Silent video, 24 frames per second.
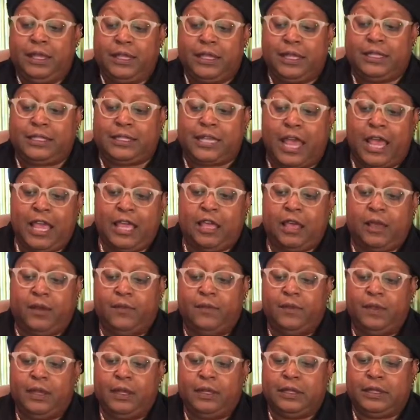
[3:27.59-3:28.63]
You take
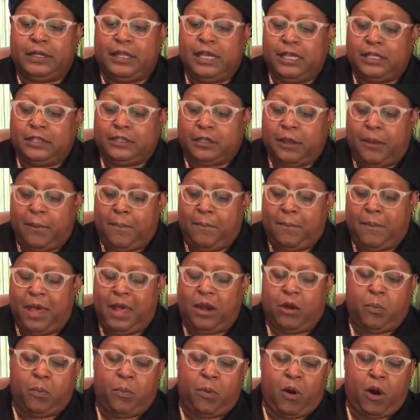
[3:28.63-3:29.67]
this
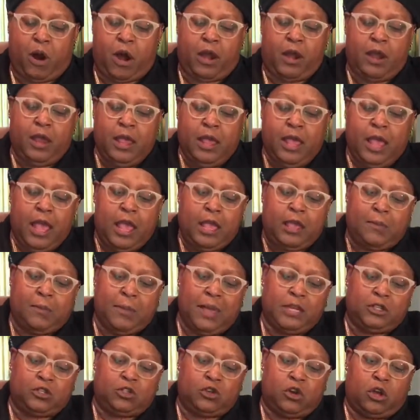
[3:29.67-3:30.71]
metal part and you
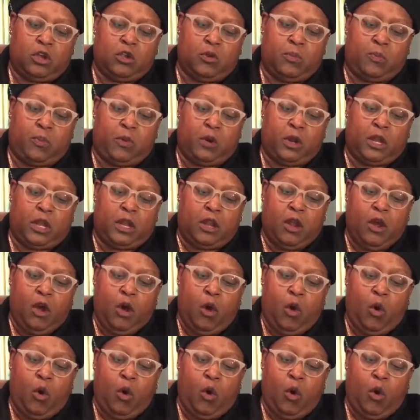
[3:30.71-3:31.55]
make sure you put it